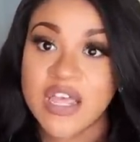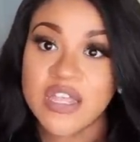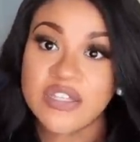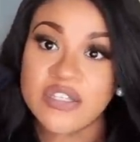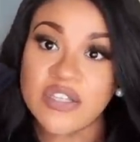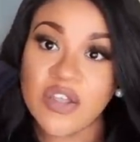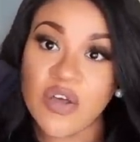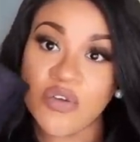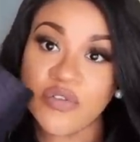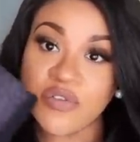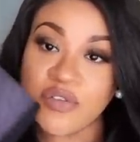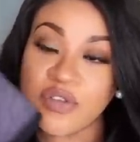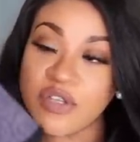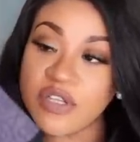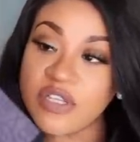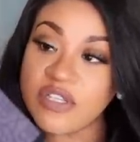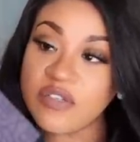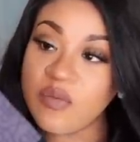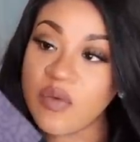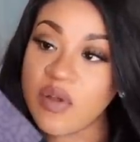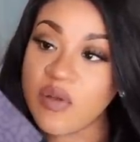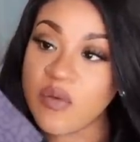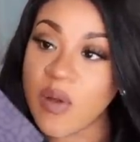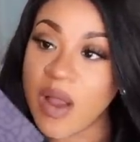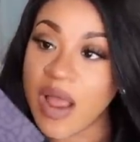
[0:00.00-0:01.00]
So this
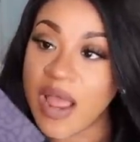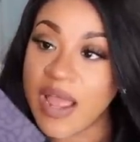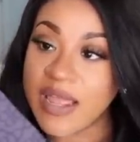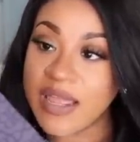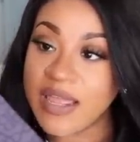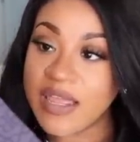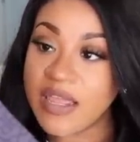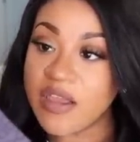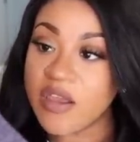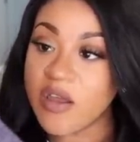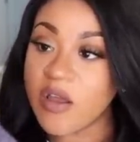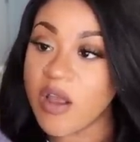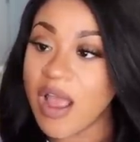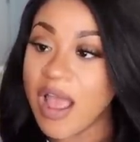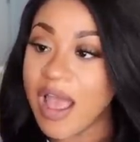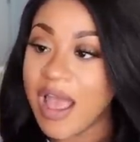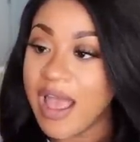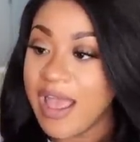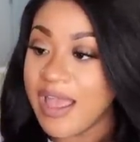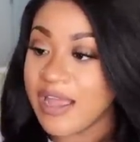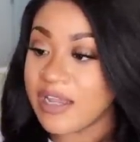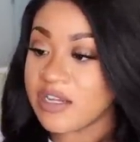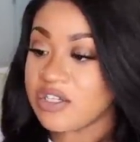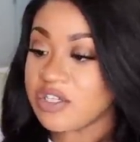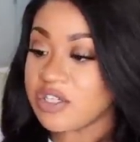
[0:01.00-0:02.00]
one right here,
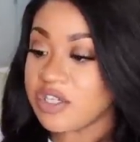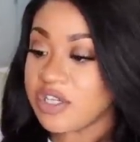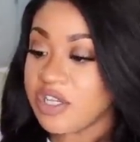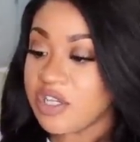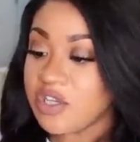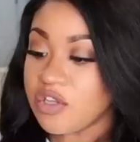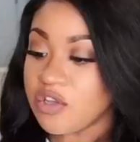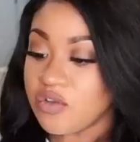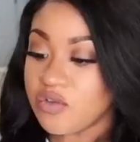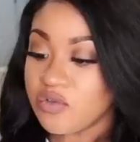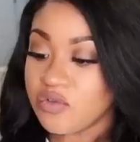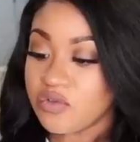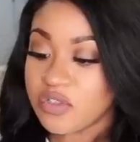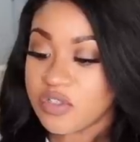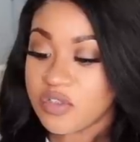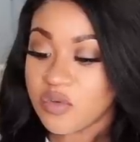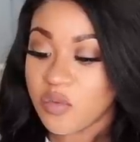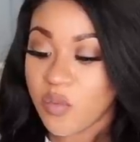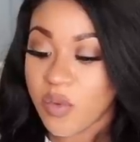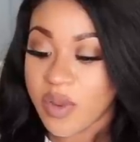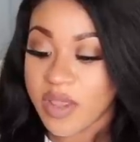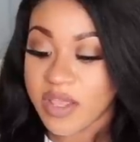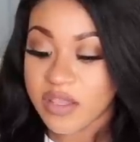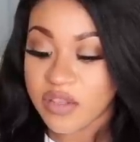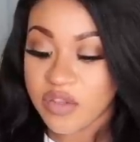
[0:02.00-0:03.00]
I actually used
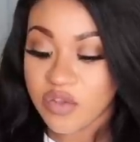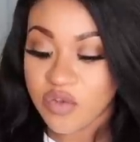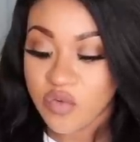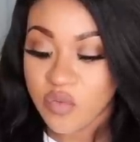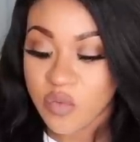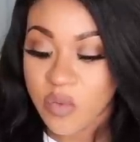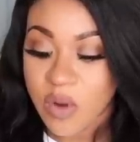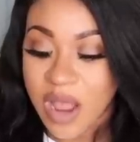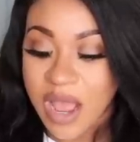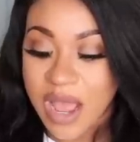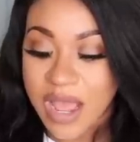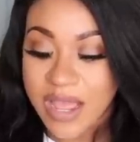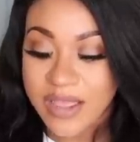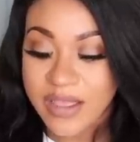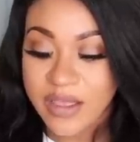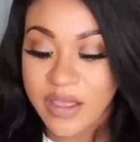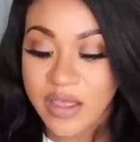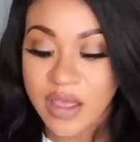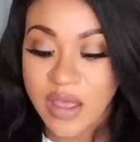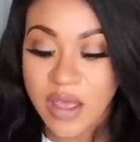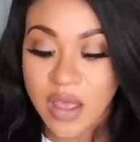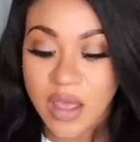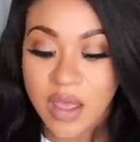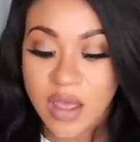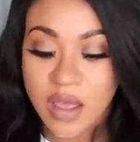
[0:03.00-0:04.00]
with
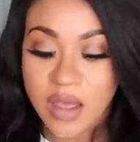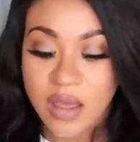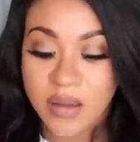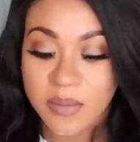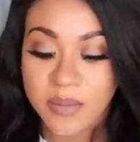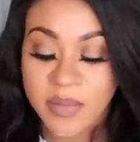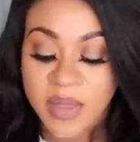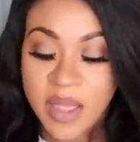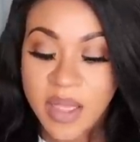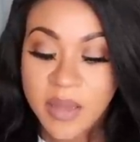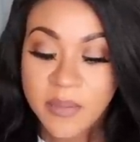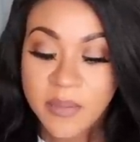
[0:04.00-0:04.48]
Uriah, um,